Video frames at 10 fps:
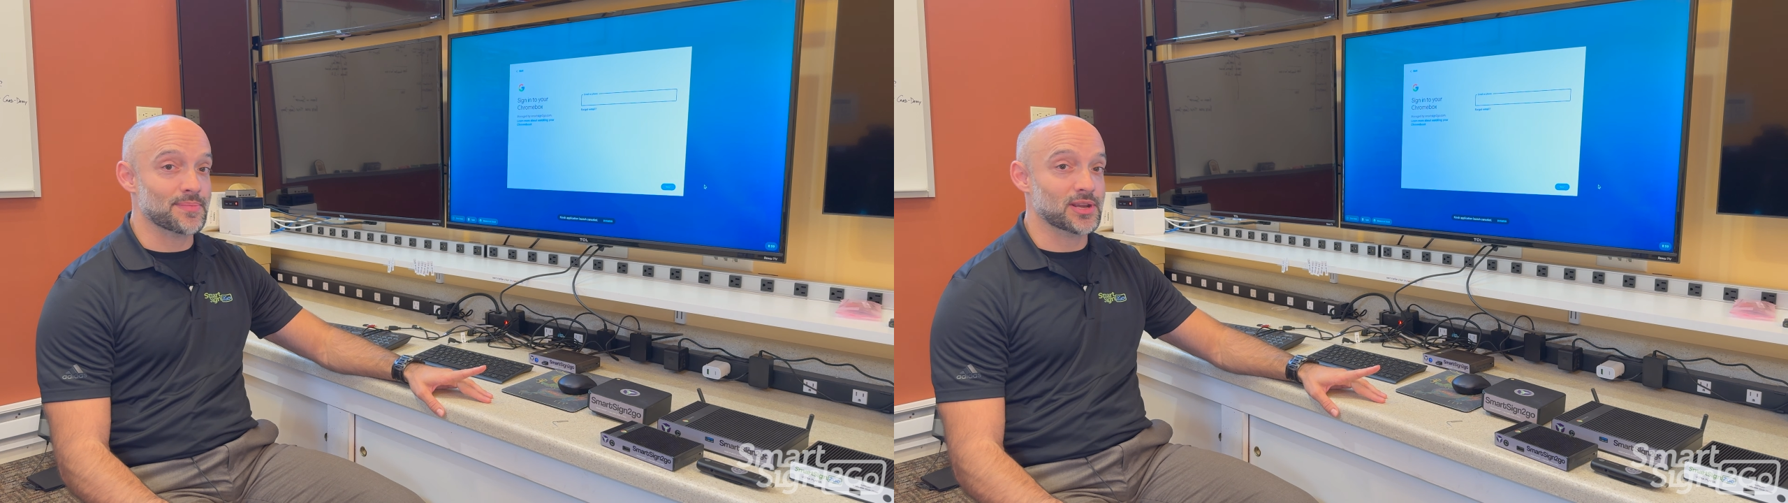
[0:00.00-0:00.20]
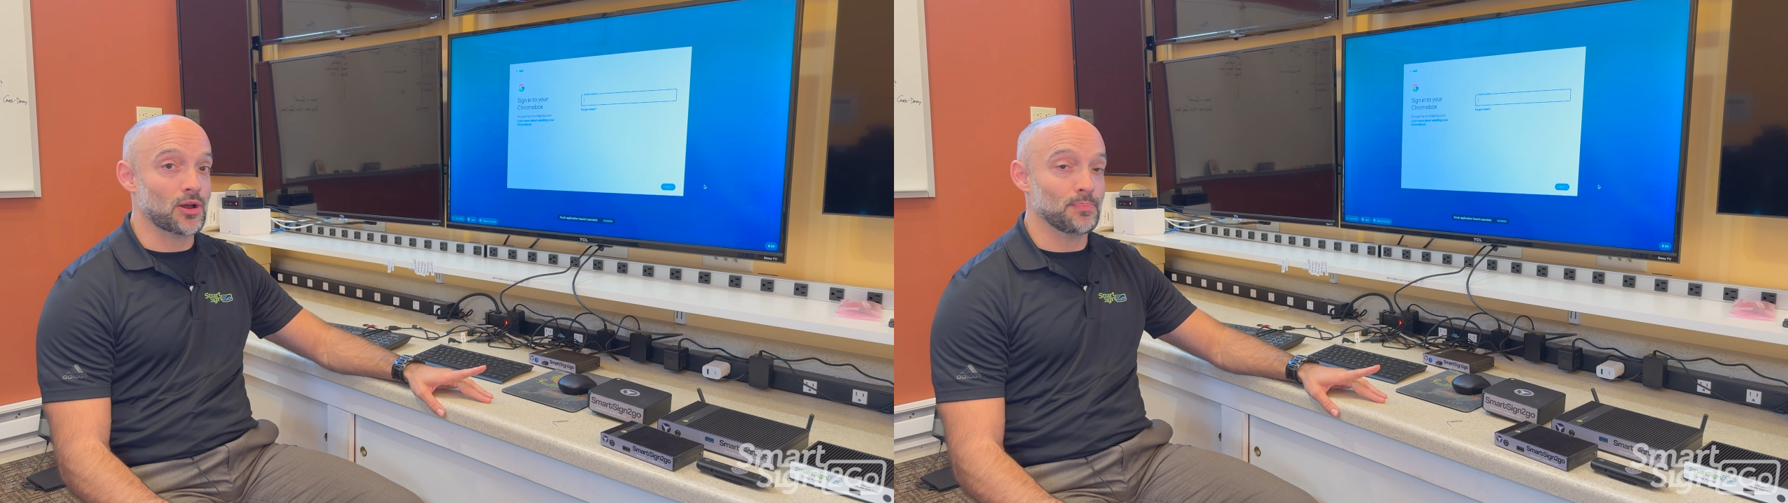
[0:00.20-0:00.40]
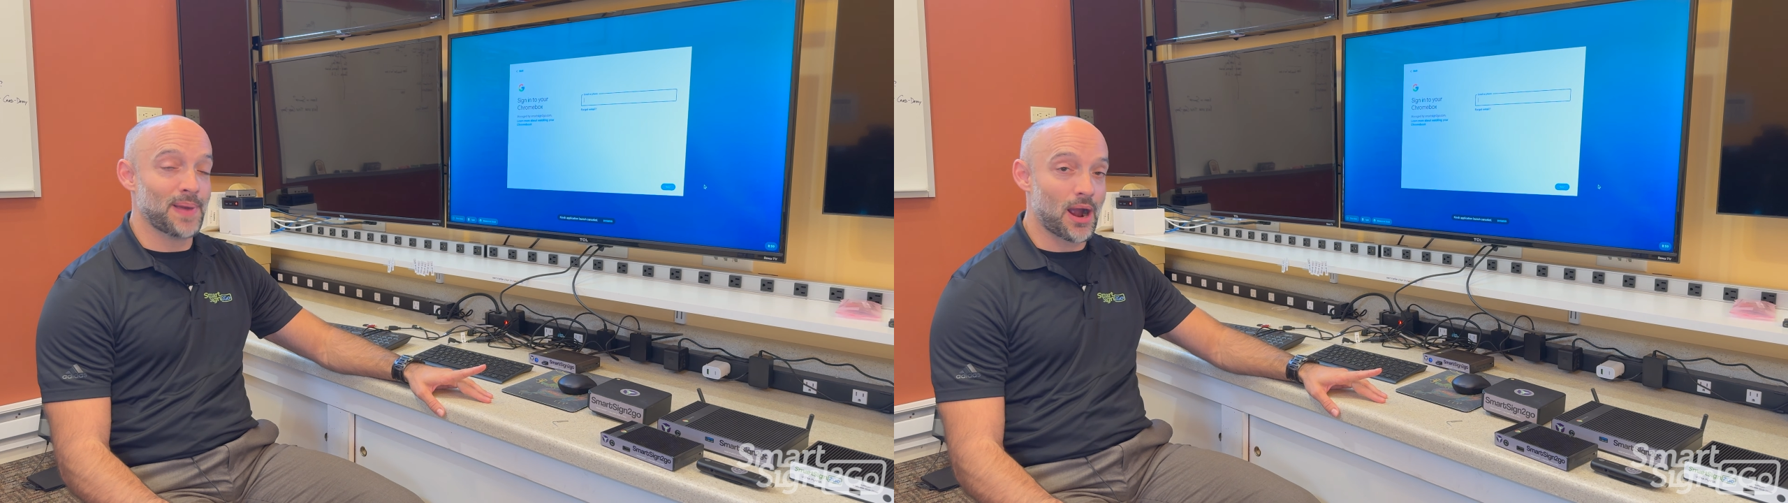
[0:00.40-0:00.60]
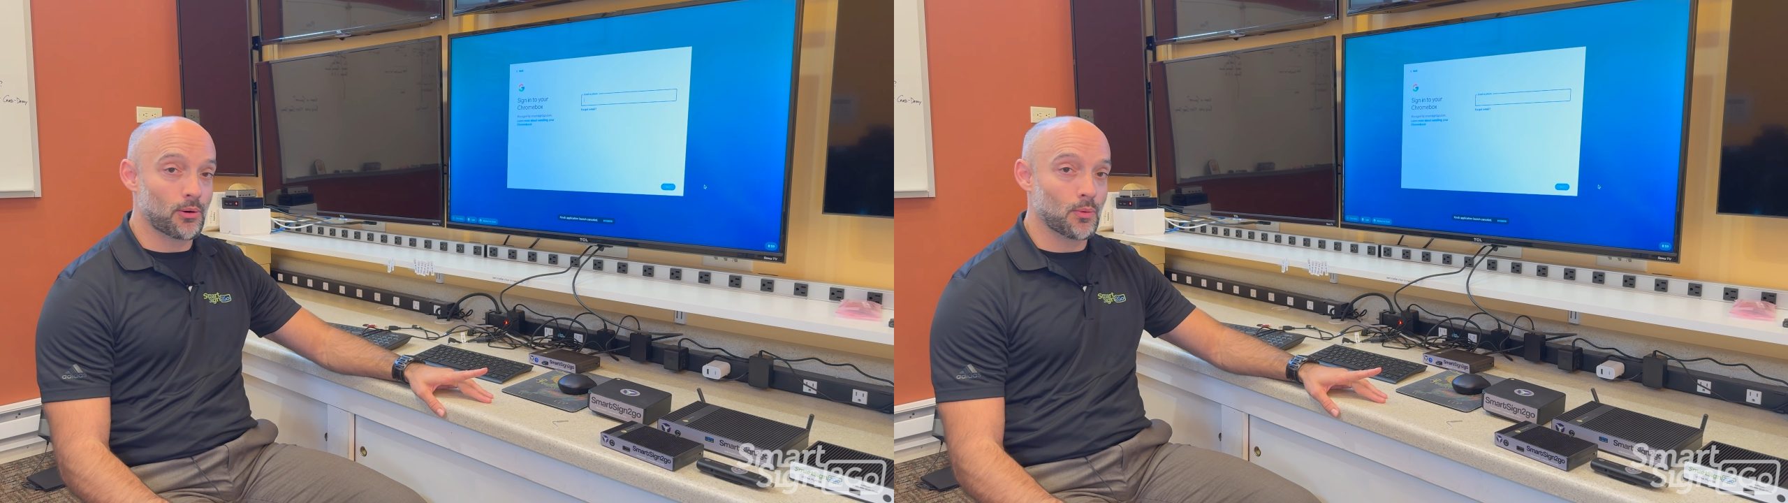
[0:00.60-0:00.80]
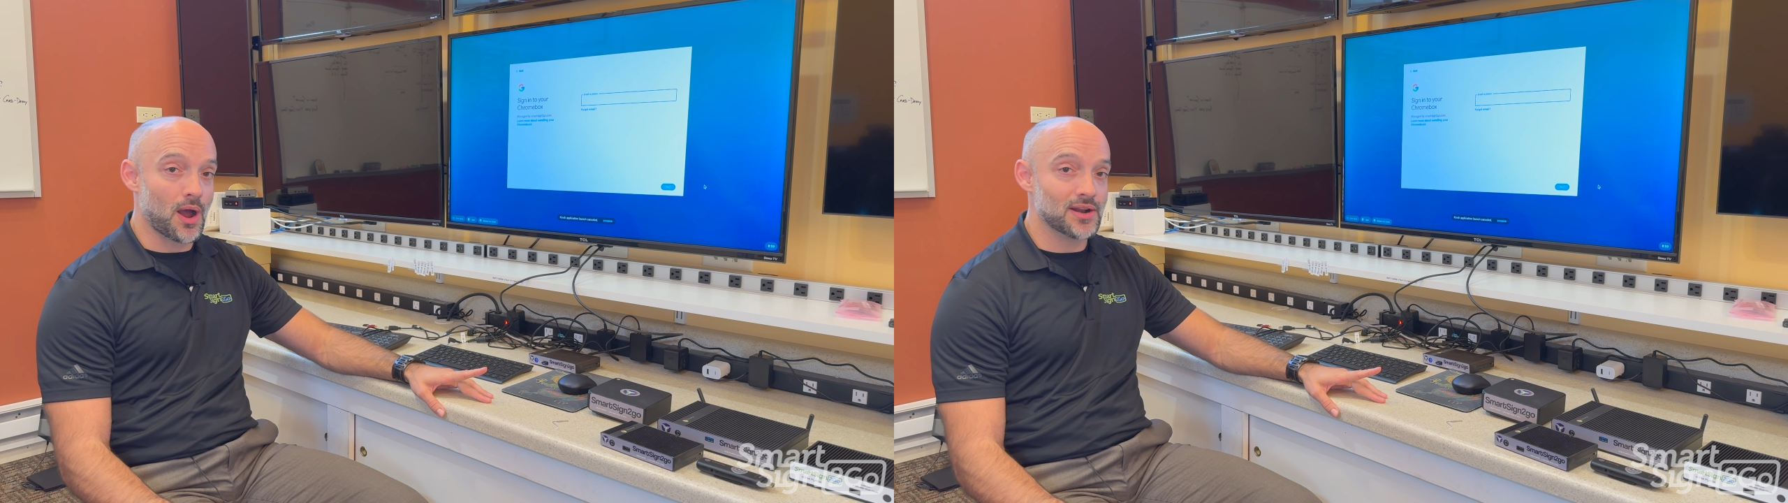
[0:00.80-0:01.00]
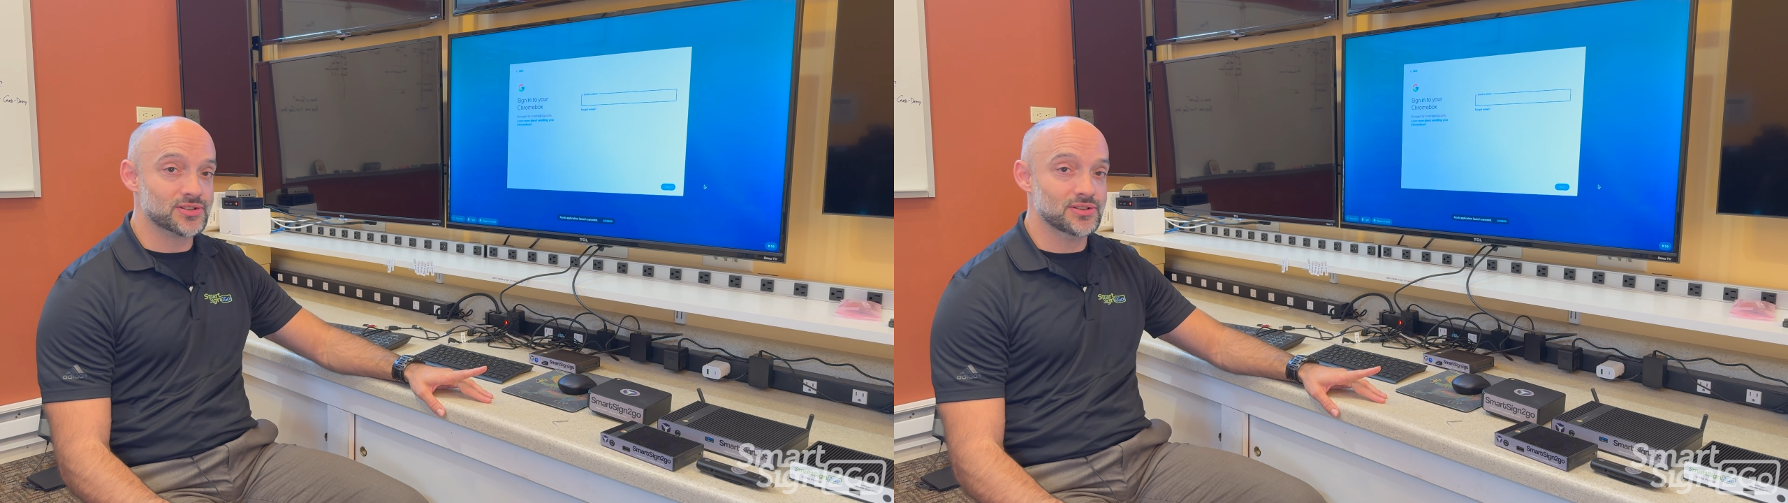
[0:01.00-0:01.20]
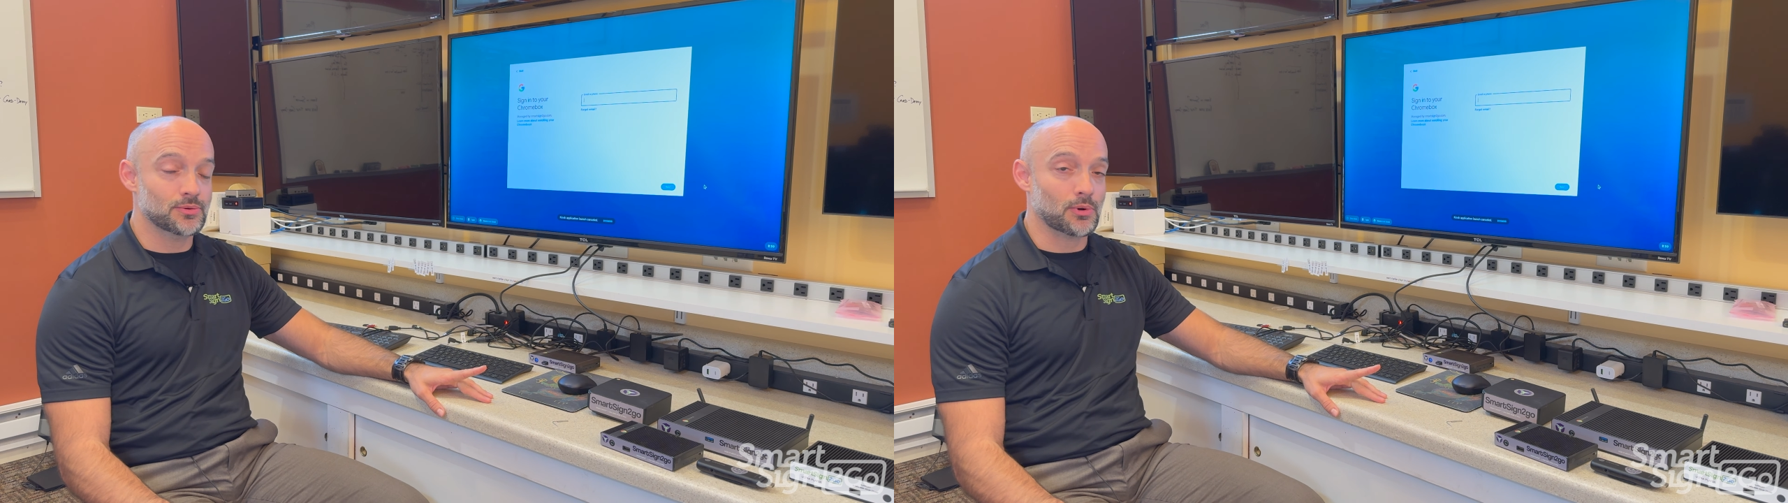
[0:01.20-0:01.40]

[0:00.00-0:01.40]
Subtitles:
something called Powerwash.